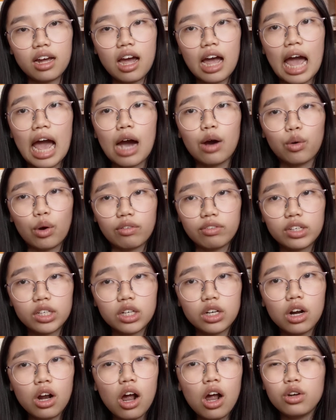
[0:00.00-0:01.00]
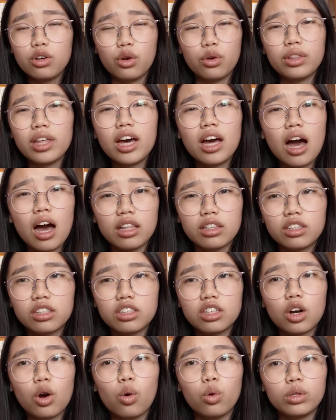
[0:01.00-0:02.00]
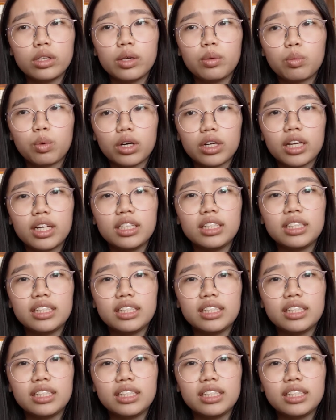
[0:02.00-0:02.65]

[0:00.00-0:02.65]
However, know that others are only working